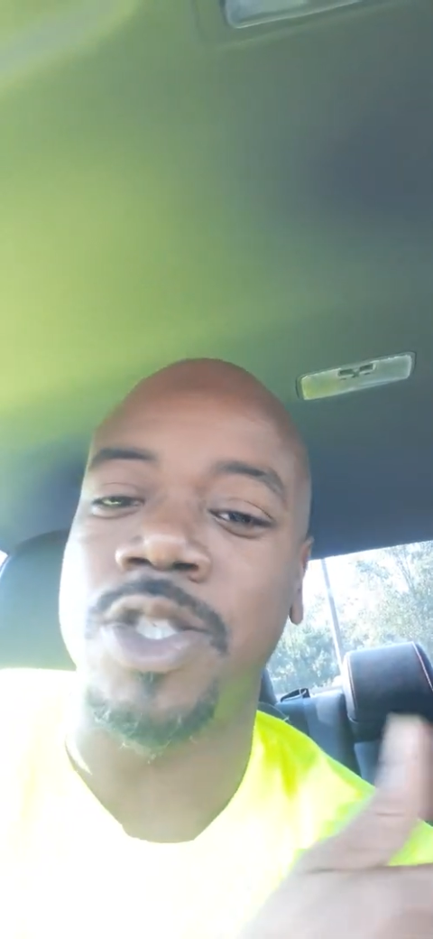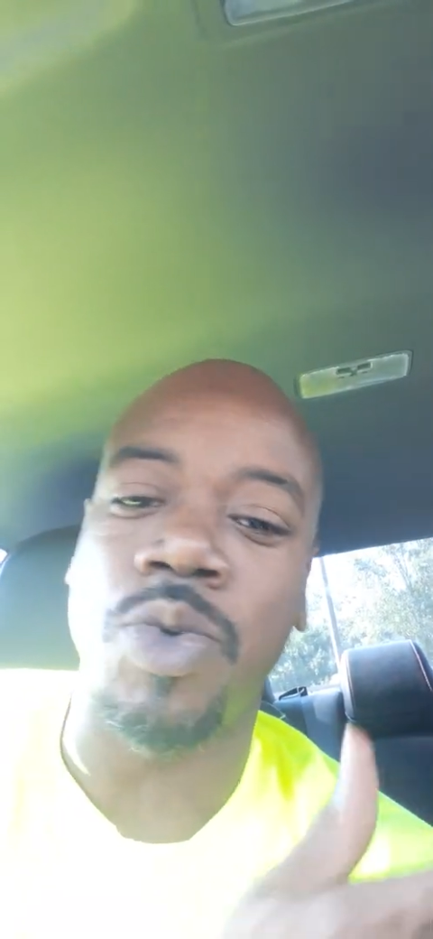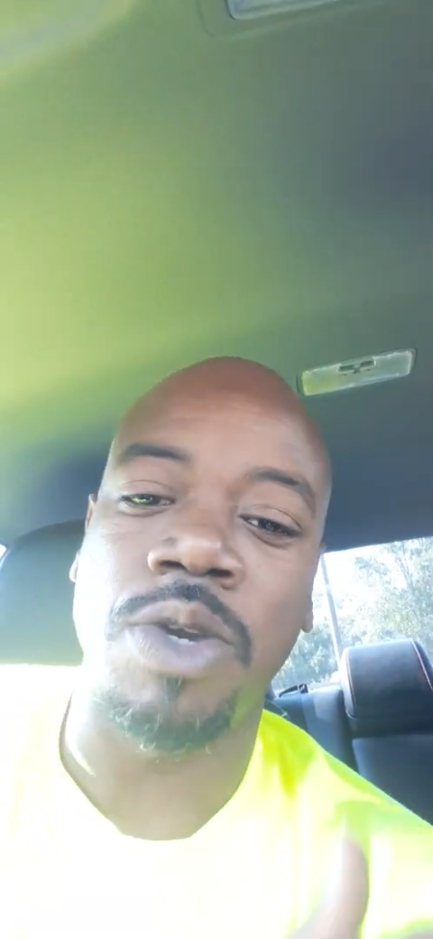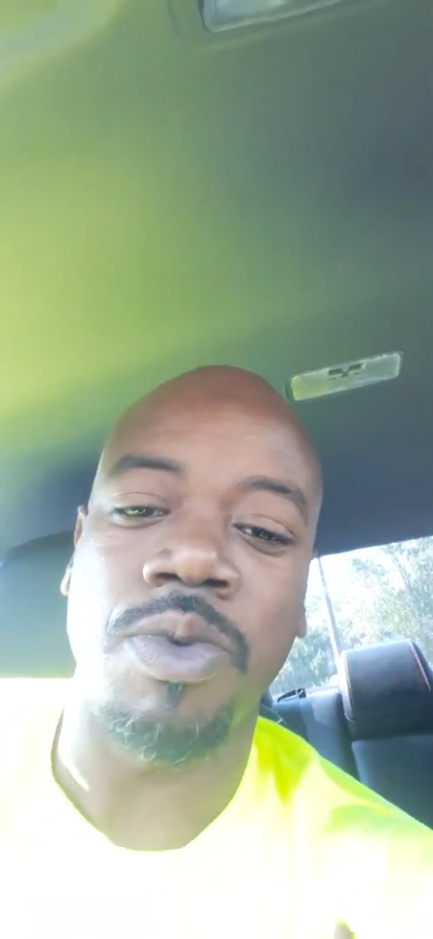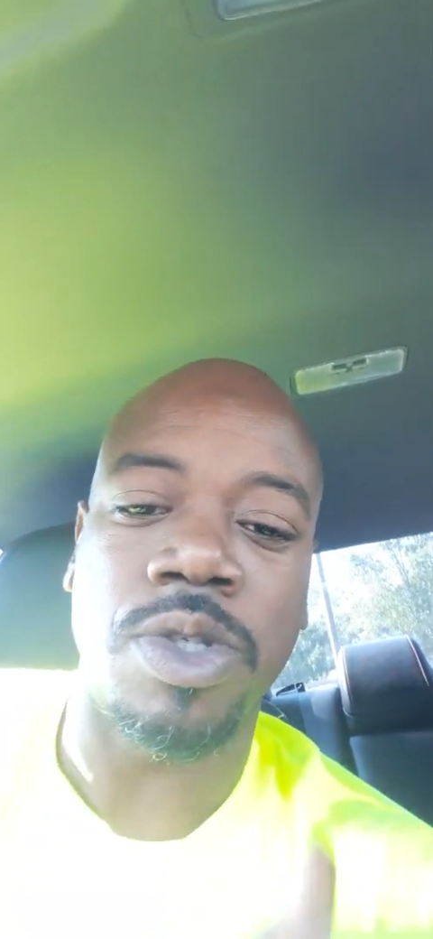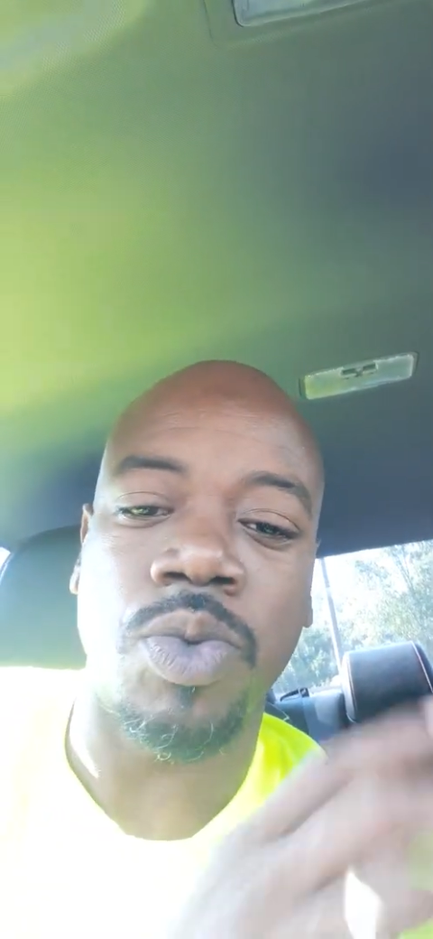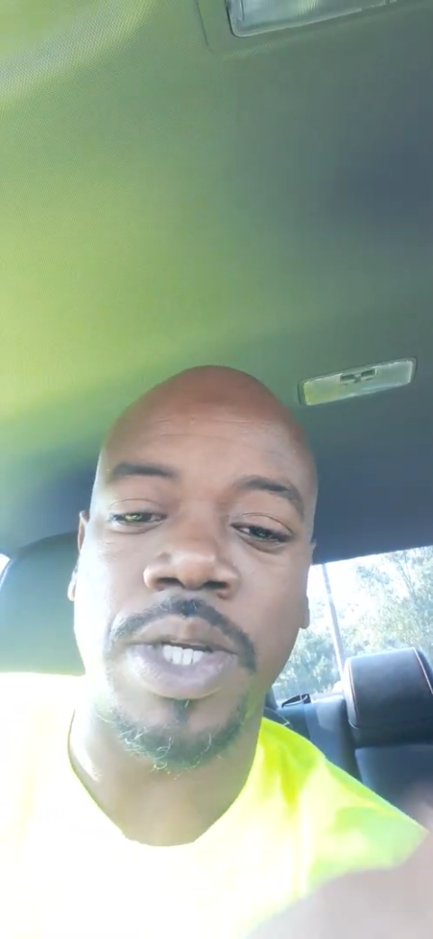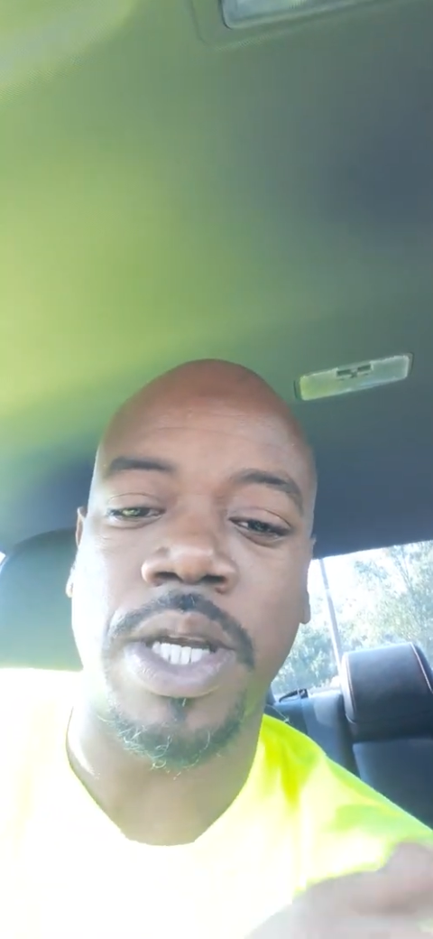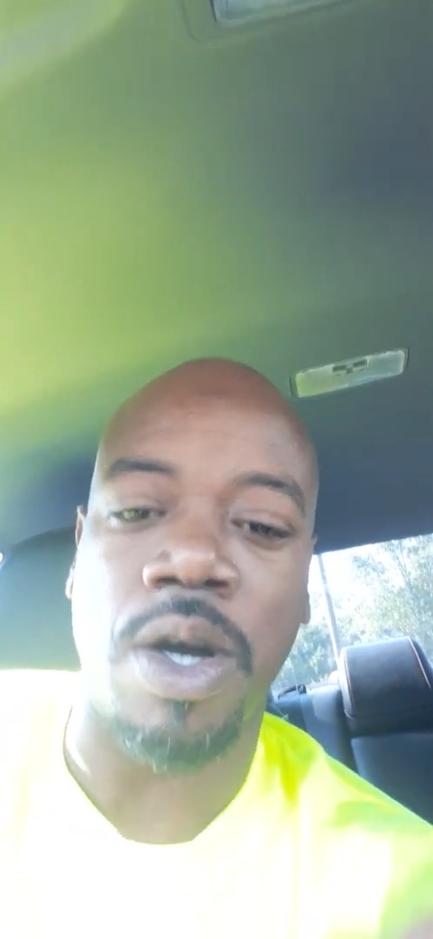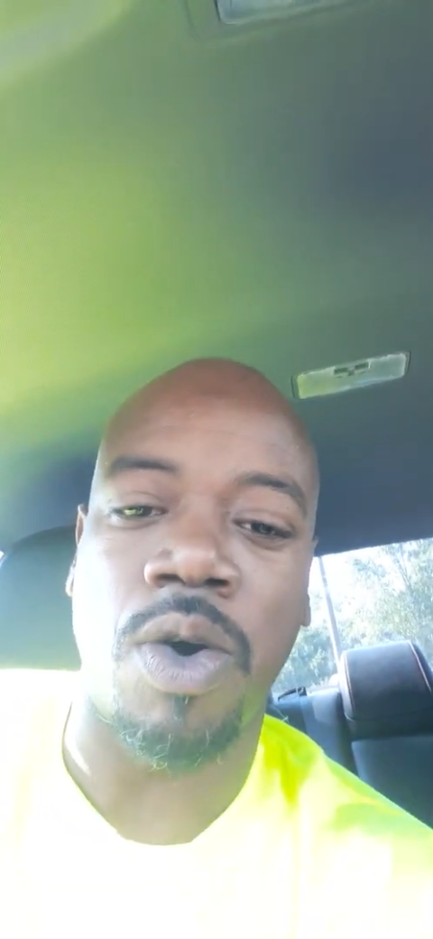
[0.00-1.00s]
to
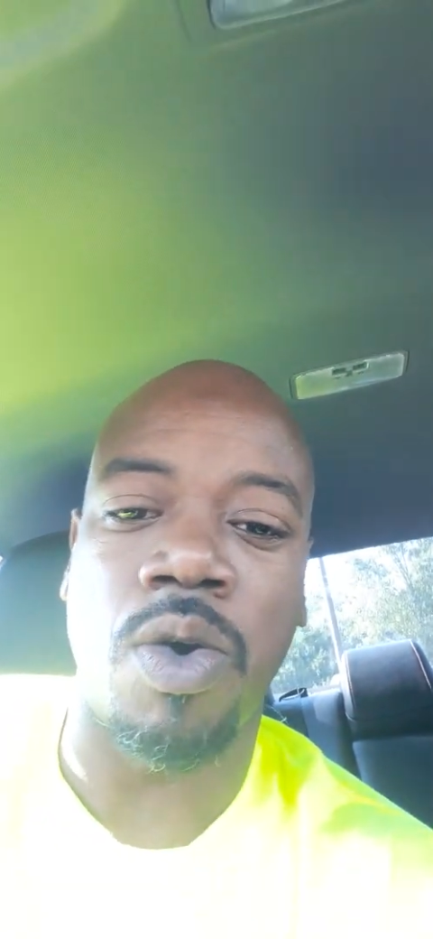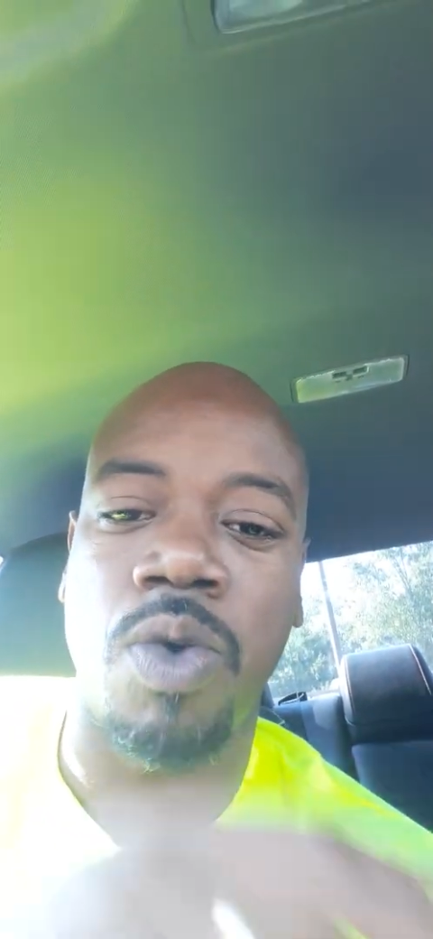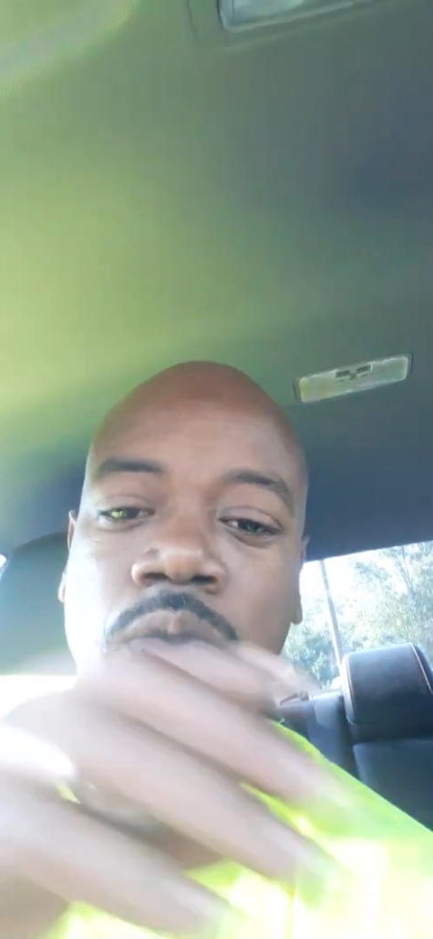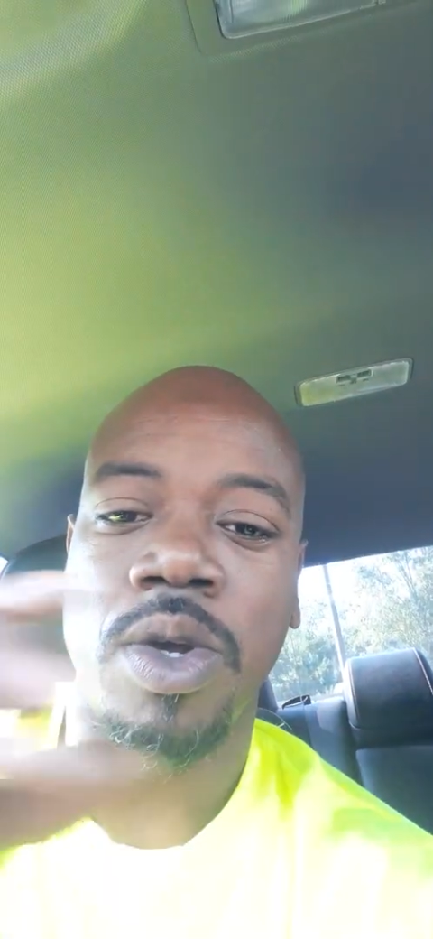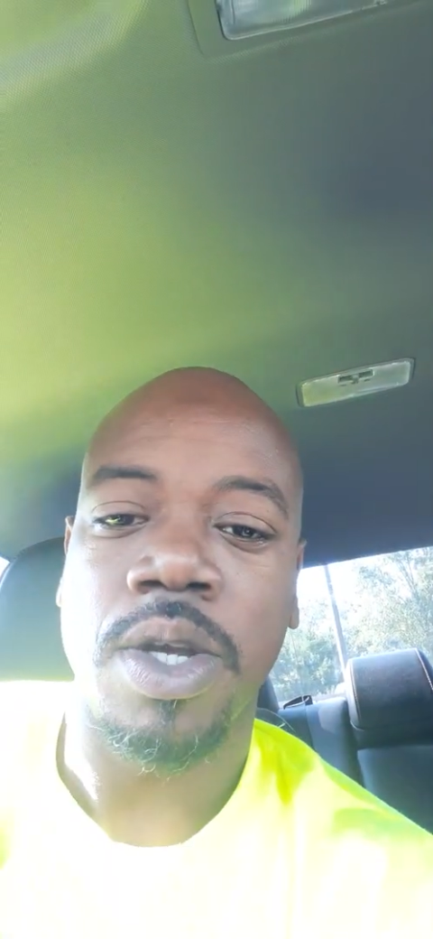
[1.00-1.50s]
20-year-old